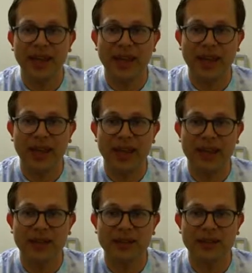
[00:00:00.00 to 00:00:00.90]

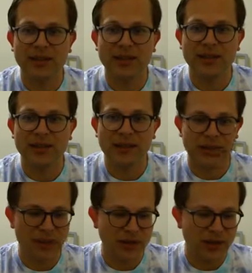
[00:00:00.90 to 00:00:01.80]
And it
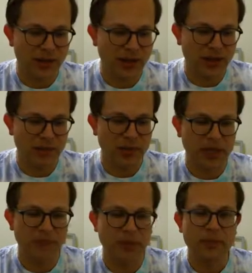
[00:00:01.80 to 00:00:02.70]
is a green
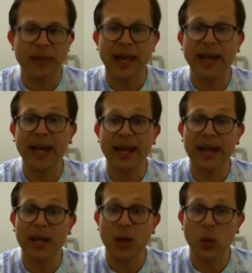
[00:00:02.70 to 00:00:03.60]
pipe. I got
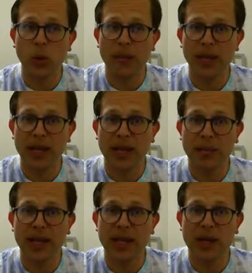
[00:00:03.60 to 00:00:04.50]
a gold pipe
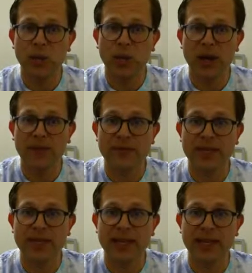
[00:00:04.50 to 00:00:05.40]
in one of
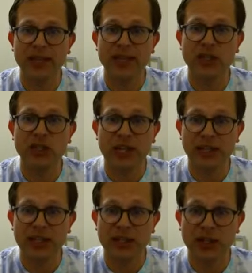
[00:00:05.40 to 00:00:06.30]
the daily
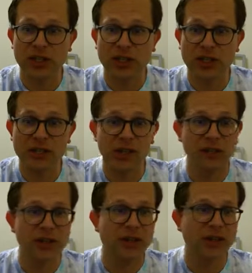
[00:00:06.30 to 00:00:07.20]
challenges
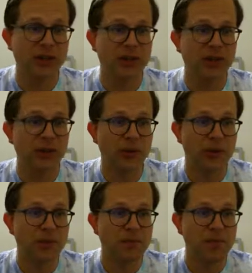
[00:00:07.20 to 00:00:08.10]
earlier on in the
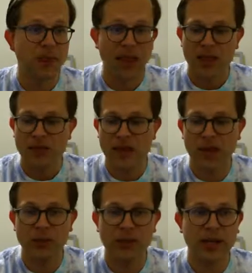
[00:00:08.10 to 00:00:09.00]
tour.
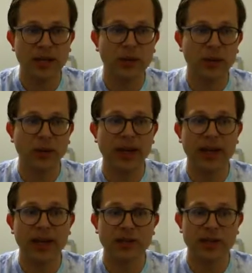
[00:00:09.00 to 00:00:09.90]
That was kind of cool. I
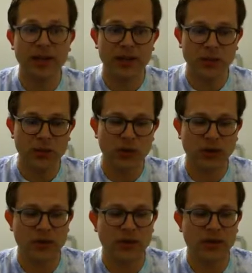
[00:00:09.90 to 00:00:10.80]
actually got a new
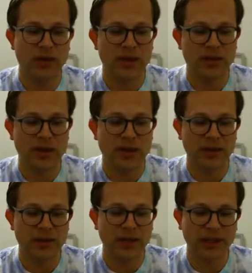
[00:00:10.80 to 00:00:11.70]
cart in
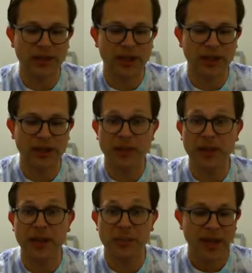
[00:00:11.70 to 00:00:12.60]
that daily challenge
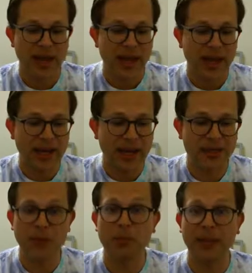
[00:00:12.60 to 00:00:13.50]
pipe. I got
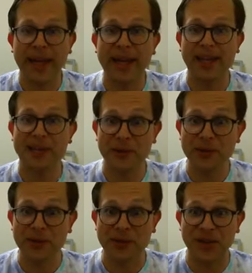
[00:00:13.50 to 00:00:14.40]
the black
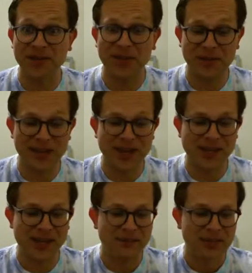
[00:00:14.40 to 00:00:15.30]
dozer. I never had it.